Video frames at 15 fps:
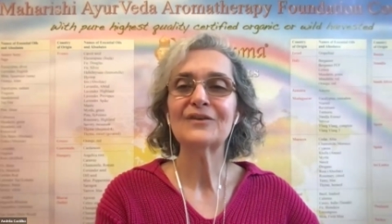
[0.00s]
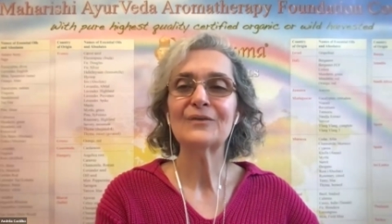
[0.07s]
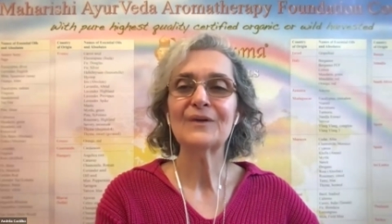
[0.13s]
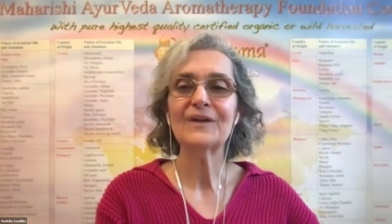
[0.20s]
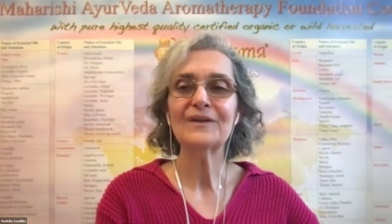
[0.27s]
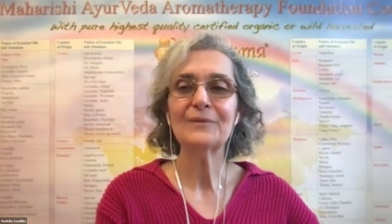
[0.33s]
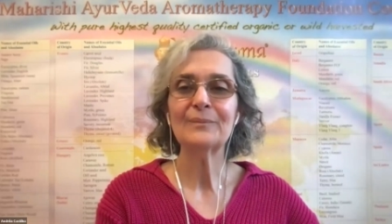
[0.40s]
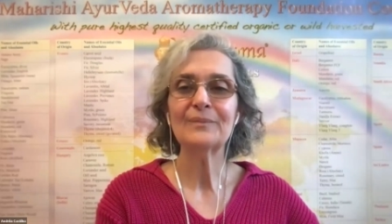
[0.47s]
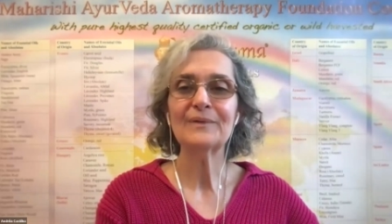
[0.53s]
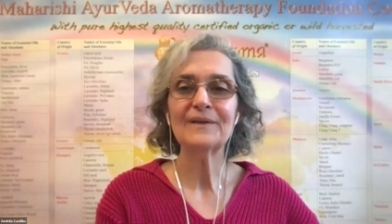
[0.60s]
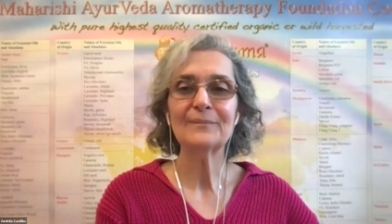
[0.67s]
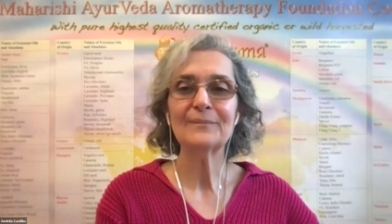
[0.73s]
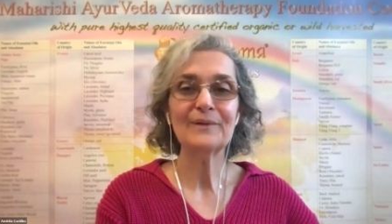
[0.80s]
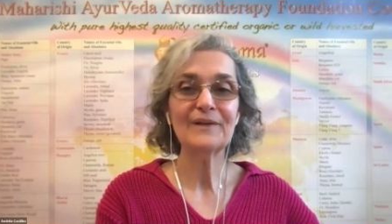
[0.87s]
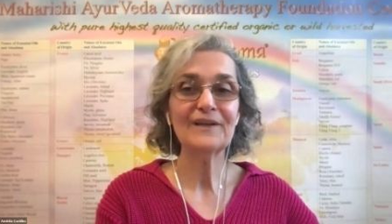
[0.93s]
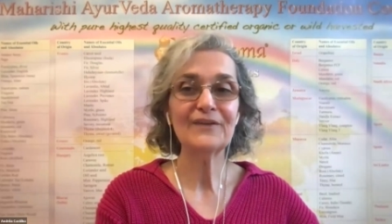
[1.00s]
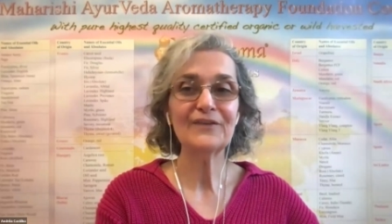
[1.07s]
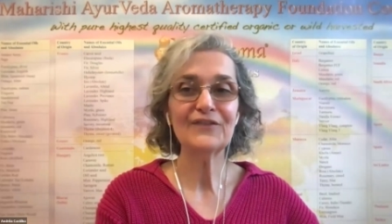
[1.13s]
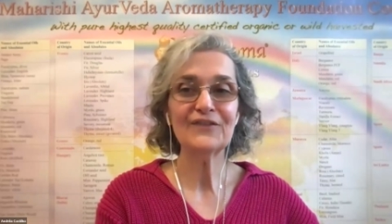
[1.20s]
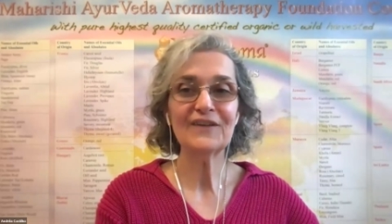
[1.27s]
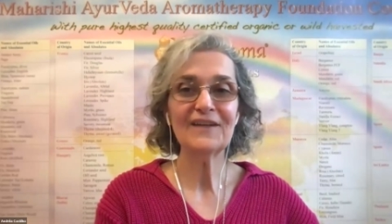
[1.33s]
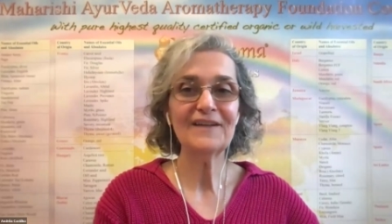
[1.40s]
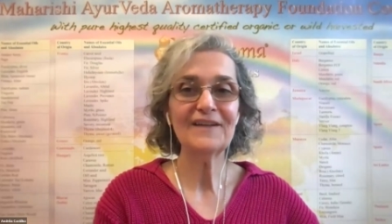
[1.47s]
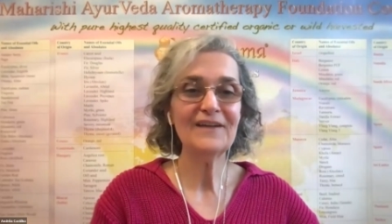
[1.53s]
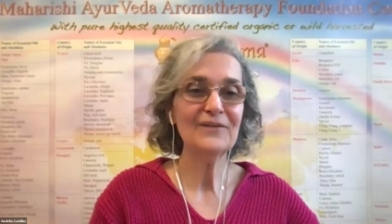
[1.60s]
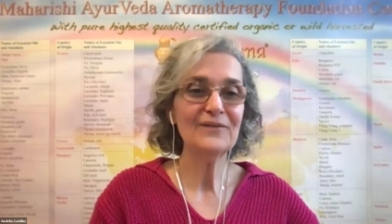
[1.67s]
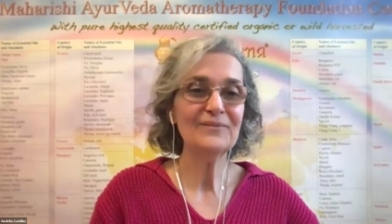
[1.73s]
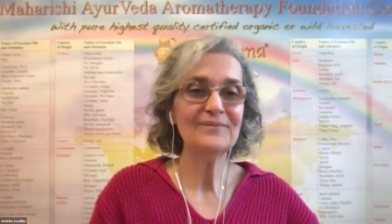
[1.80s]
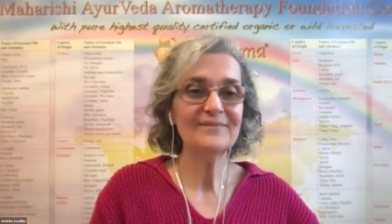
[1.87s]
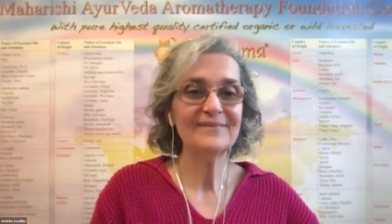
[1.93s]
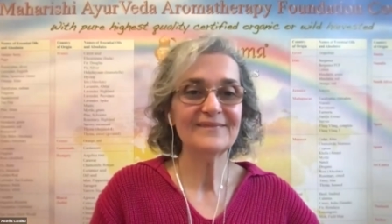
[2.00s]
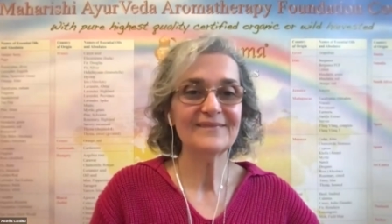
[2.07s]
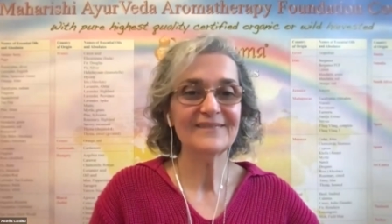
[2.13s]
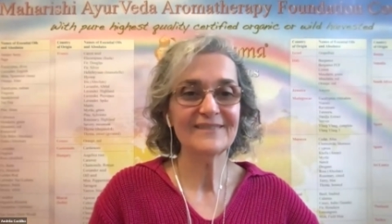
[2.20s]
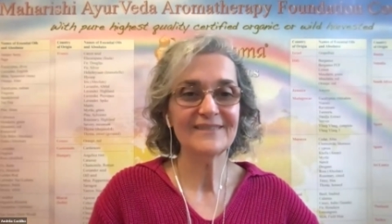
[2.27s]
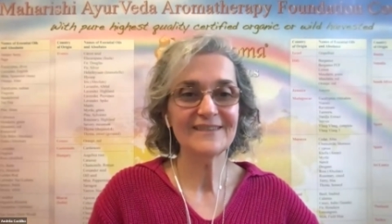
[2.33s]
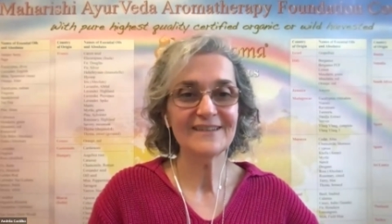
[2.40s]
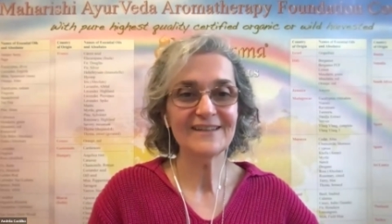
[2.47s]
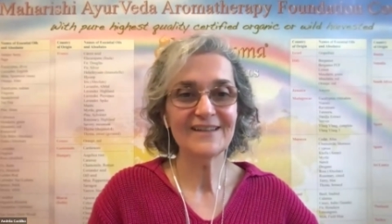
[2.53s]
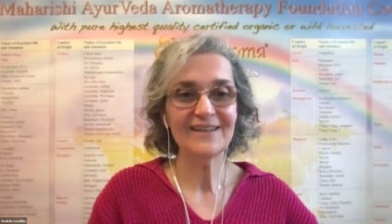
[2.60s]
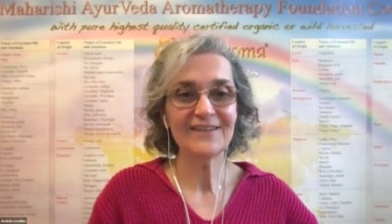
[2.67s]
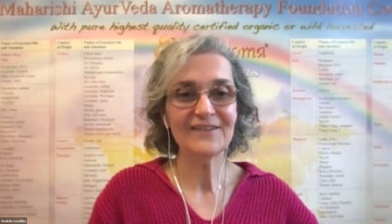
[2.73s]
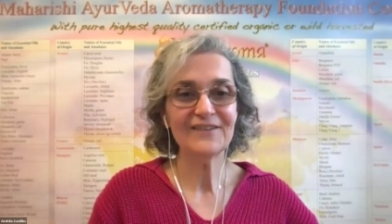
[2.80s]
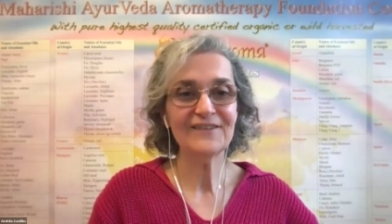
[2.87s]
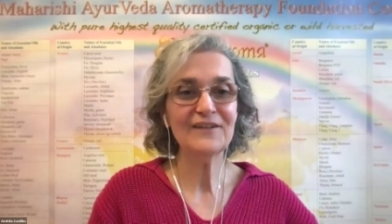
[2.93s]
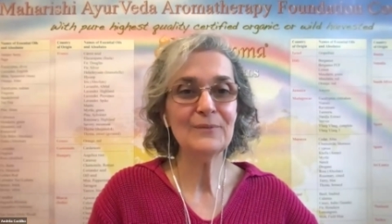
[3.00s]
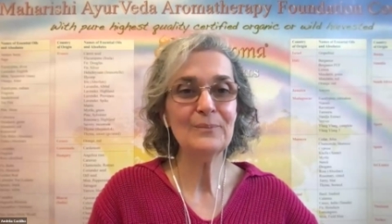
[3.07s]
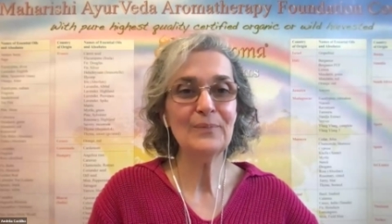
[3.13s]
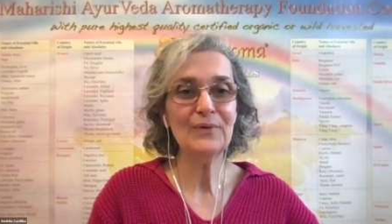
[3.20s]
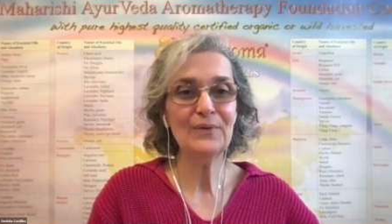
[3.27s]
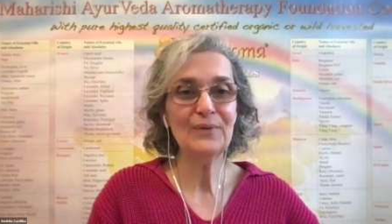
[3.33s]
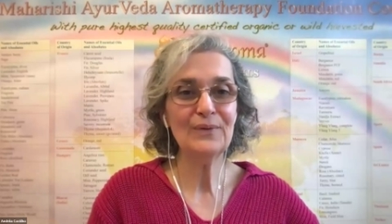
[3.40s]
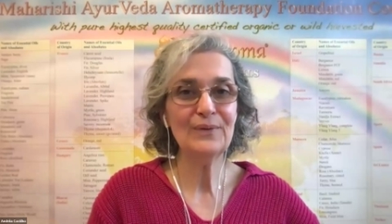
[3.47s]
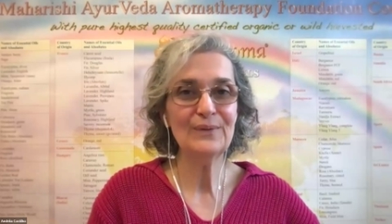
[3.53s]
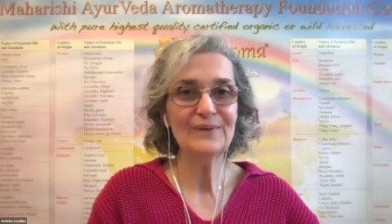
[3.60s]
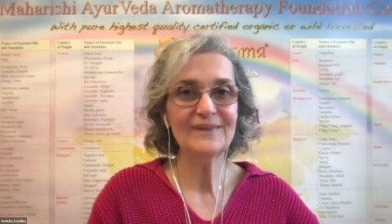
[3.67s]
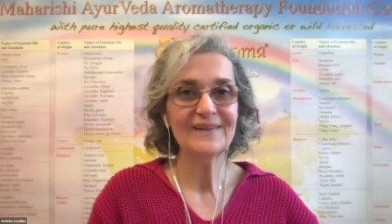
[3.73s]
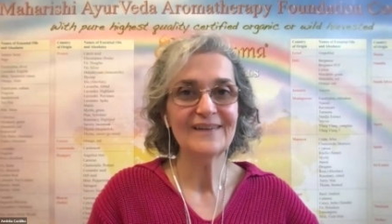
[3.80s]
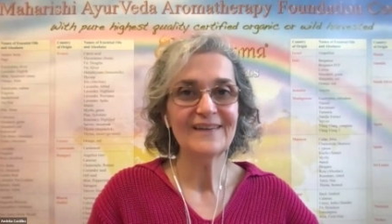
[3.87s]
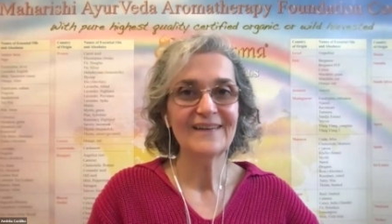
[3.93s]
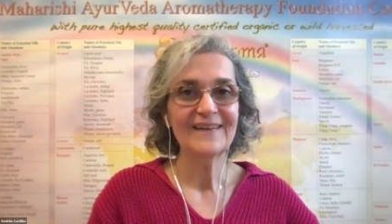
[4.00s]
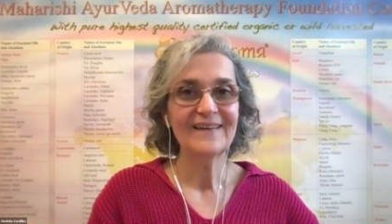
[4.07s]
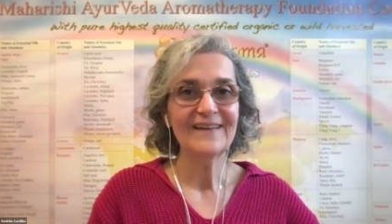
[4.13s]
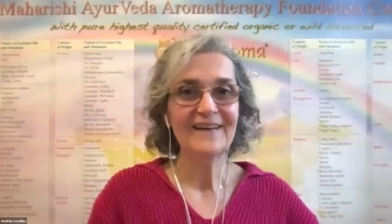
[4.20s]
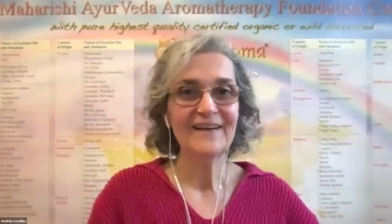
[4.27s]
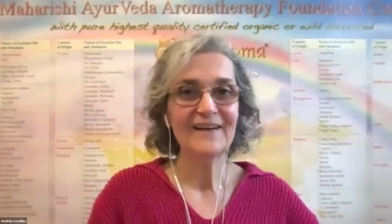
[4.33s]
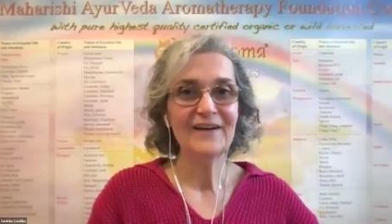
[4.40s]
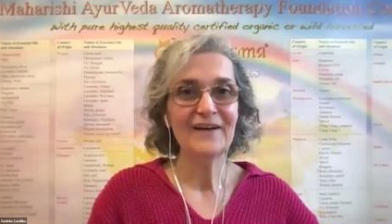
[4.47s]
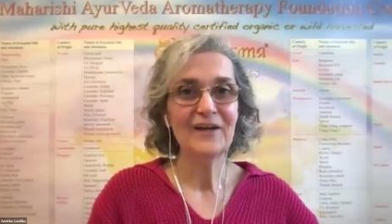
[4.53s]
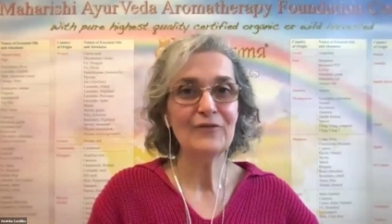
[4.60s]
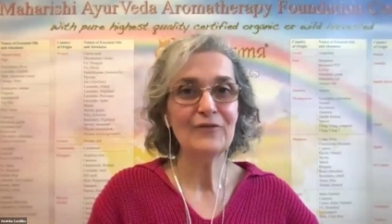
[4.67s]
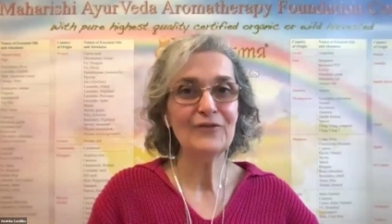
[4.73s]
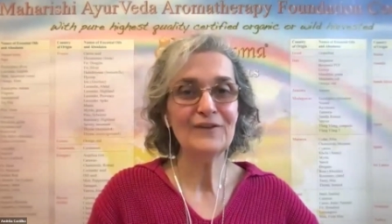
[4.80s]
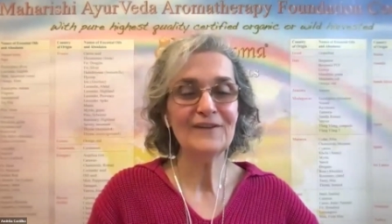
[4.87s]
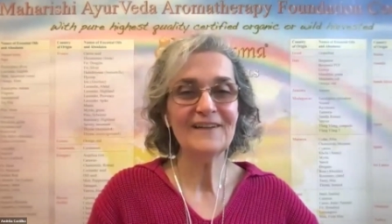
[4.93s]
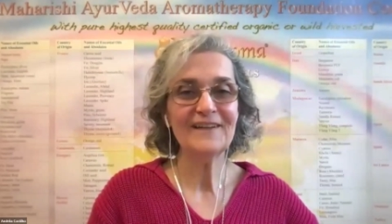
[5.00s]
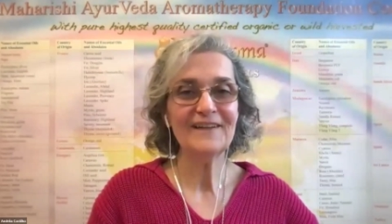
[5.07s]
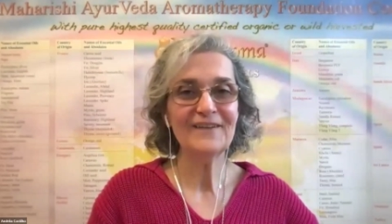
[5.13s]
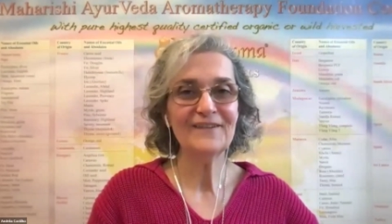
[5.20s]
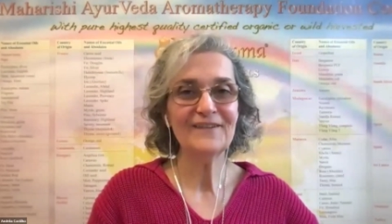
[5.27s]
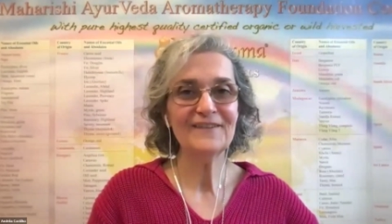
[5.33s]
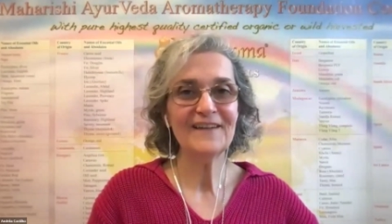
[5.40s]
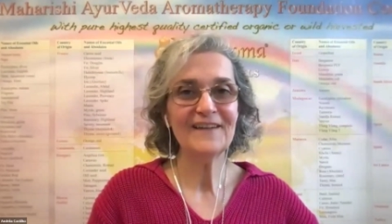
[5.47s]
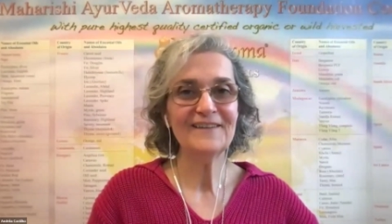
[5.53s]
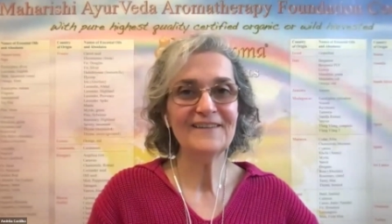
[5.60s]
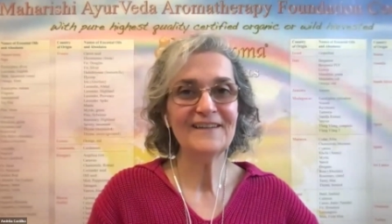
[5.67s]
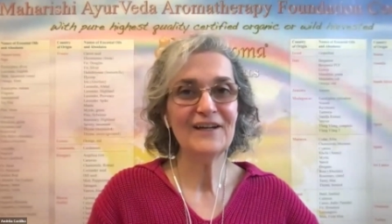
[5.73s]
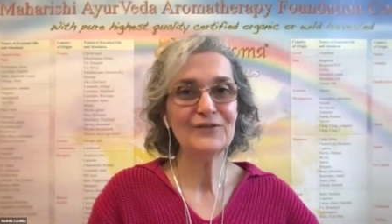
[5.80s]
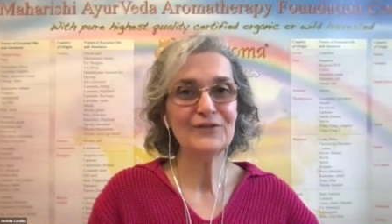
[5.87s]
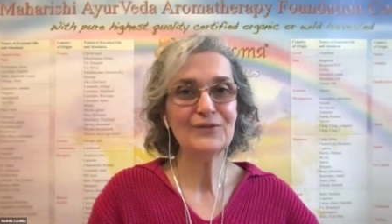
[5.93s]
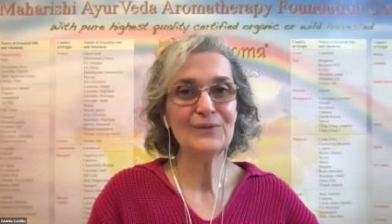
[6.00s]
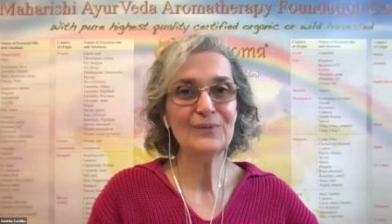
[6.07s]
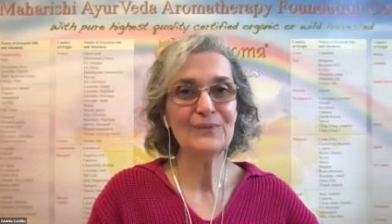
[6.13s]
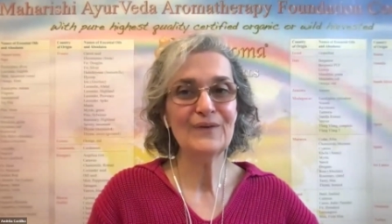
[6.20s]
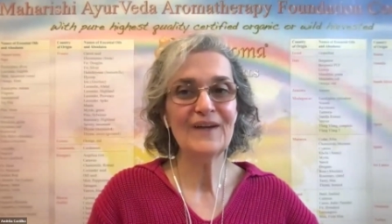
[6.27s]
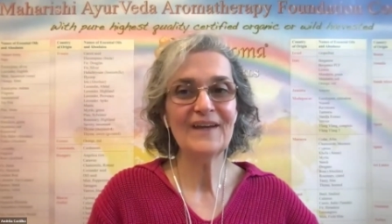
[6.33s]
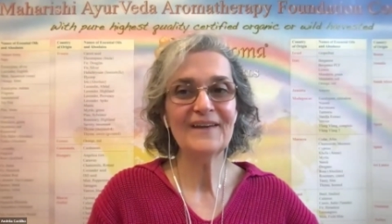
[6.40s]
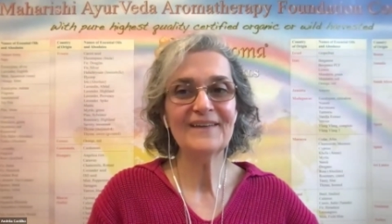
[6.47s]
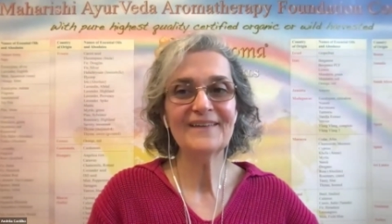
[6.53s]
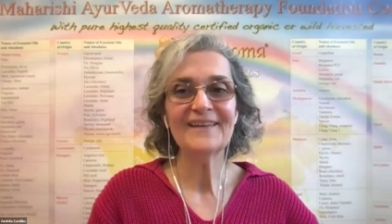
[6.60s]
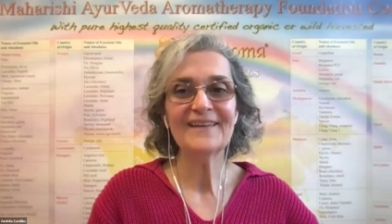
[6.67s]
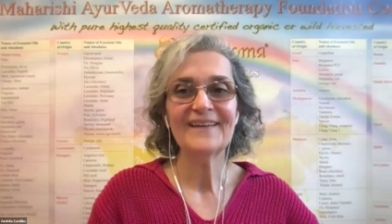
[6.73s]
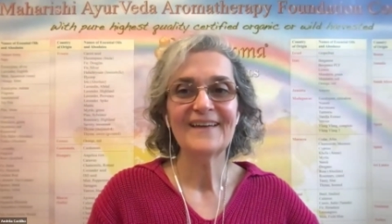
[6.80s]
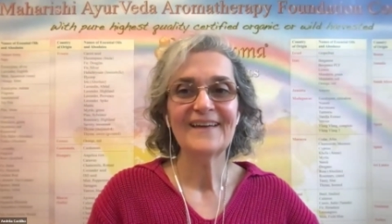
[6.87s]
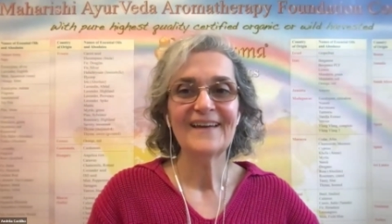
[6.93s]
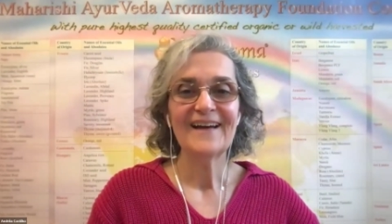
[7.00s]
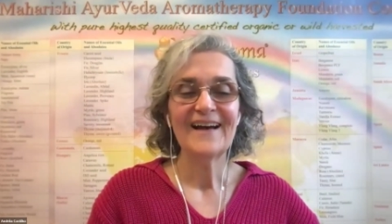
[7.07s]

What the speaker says: greater bliss in a simple, effortless, and natural way,